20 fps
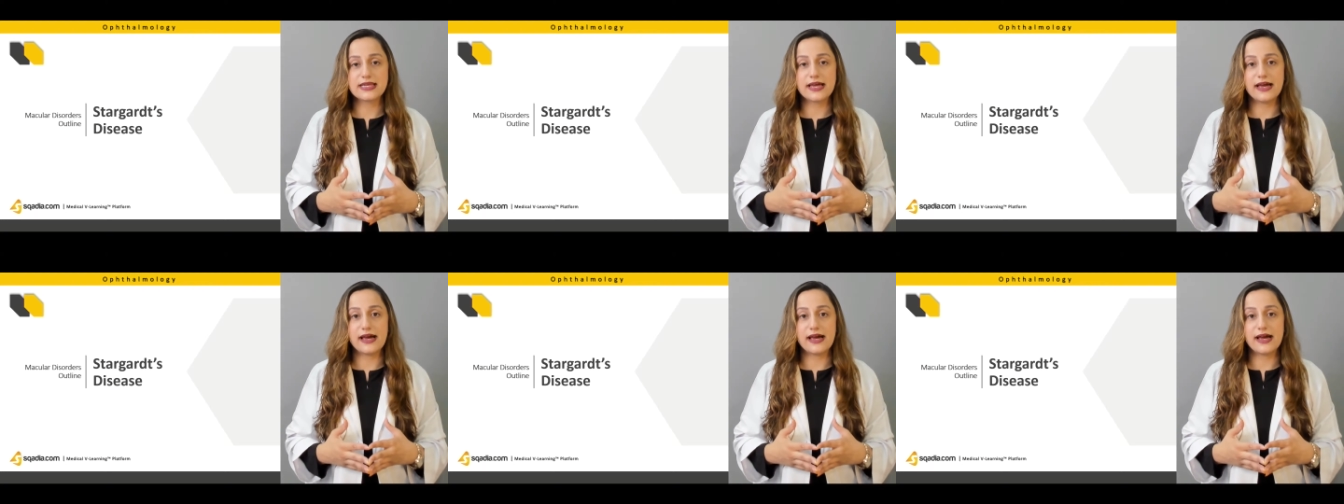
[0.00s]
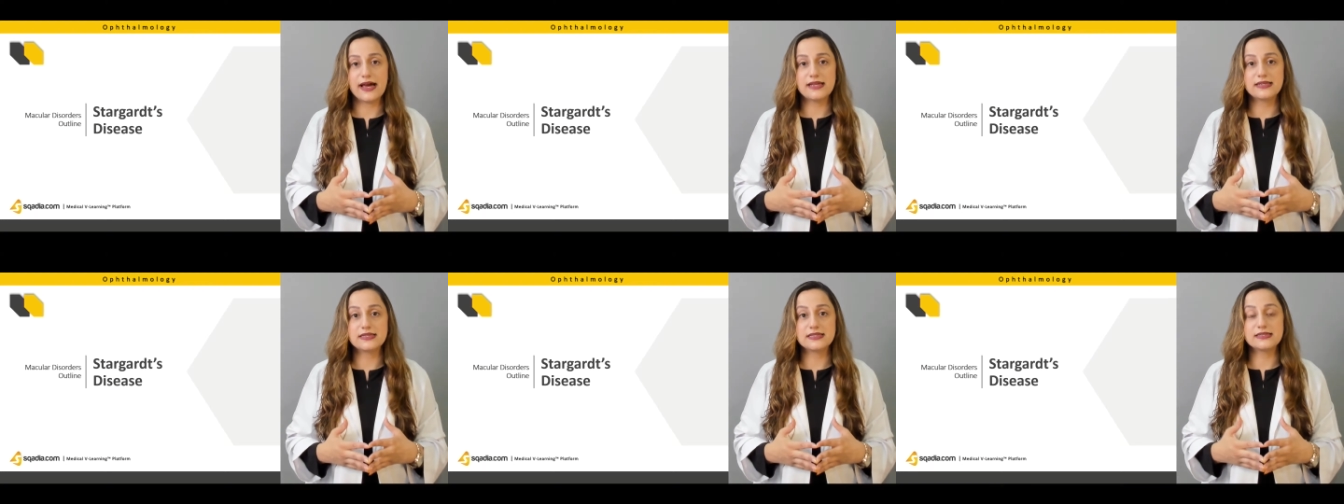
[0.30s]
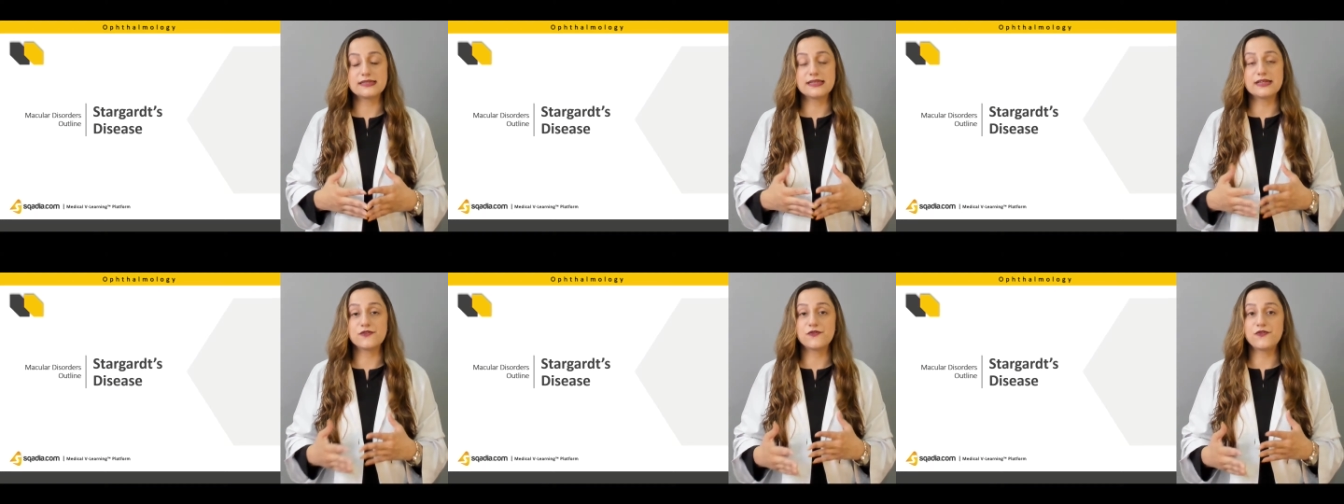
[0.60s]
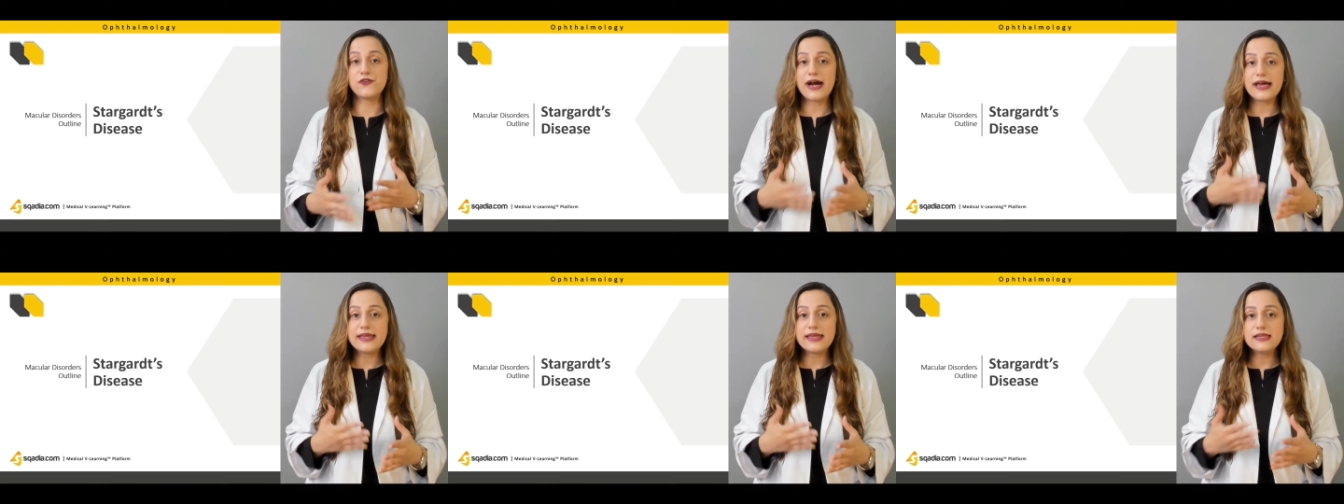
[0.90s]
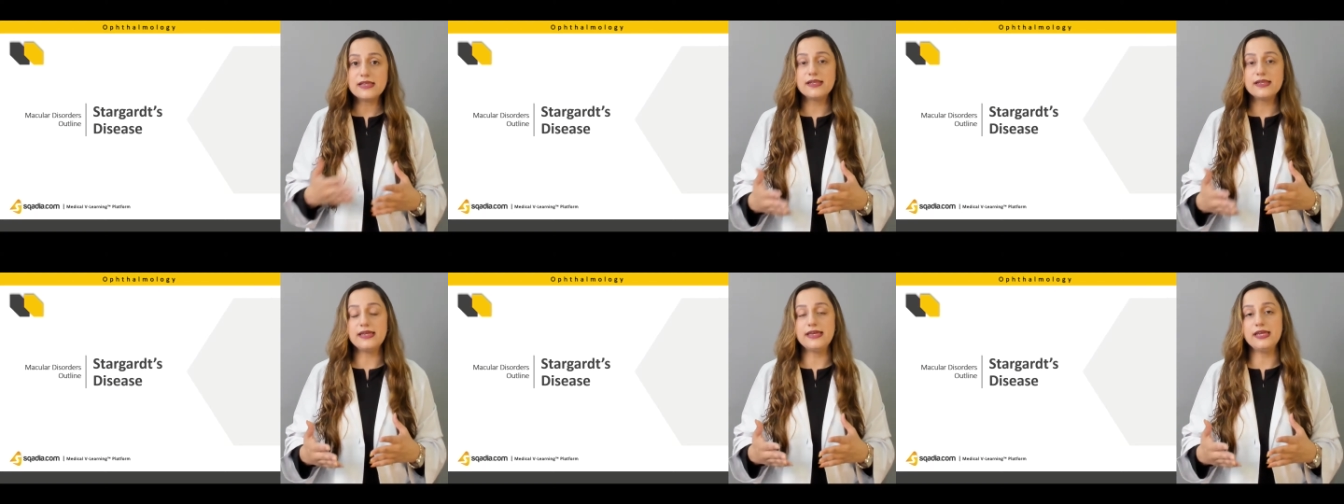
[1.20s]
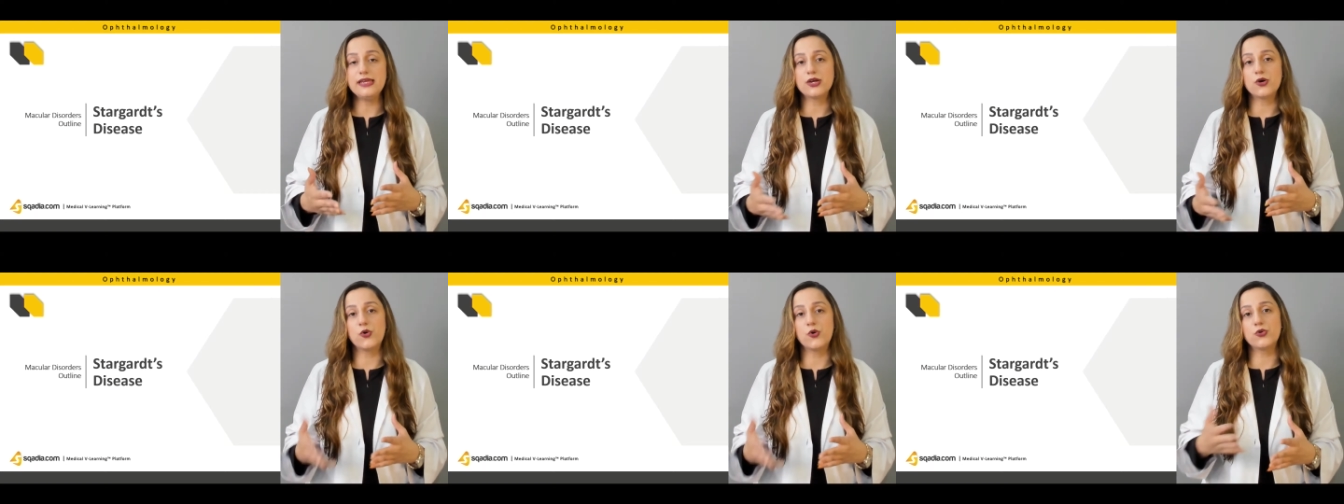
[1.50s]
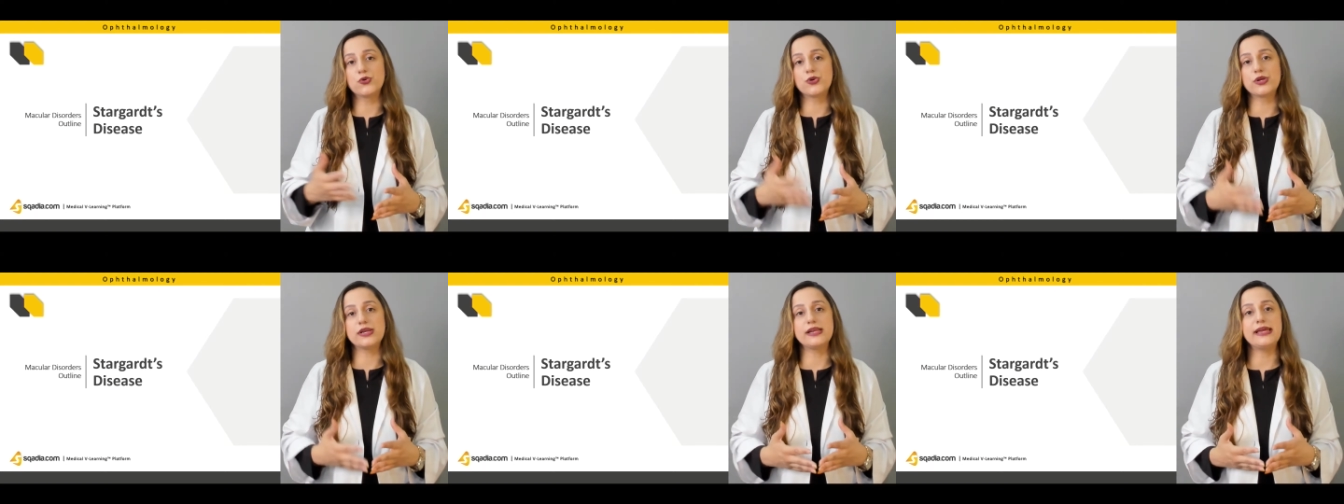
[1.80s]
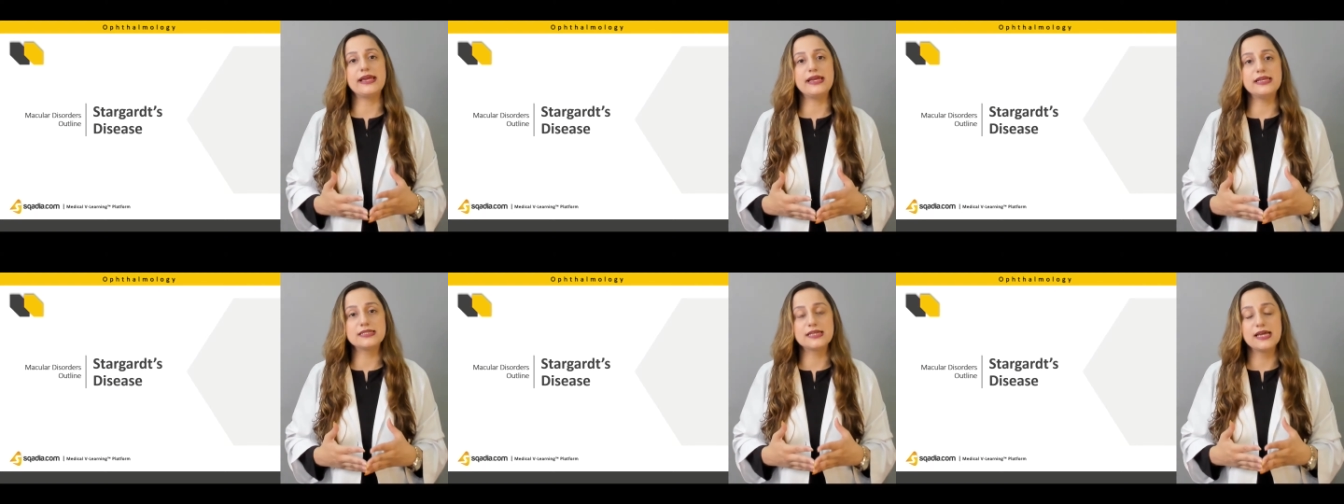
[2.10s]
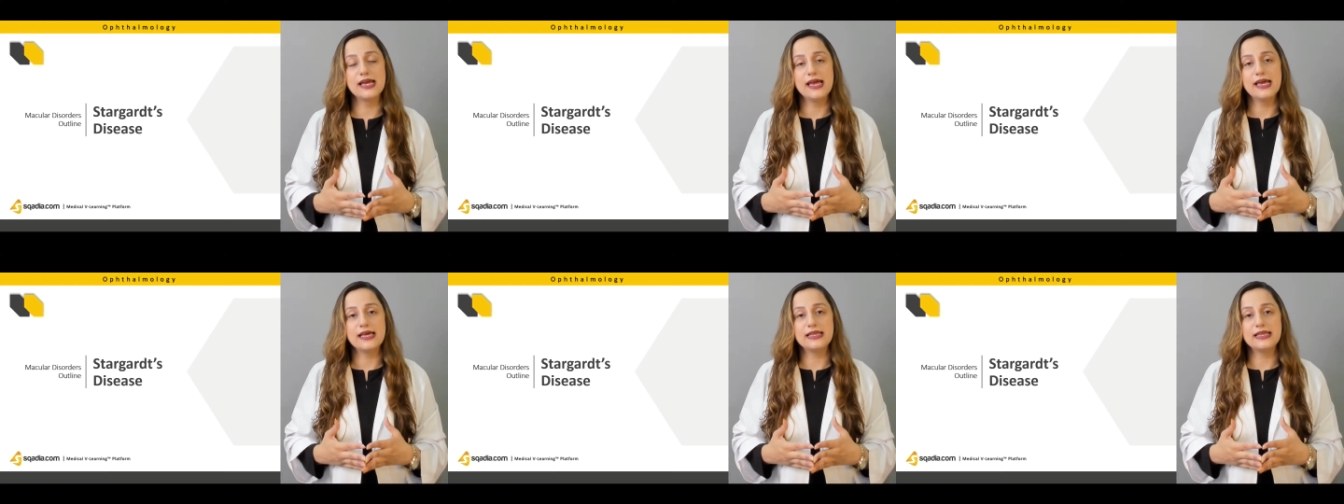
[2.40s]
and then finally correlate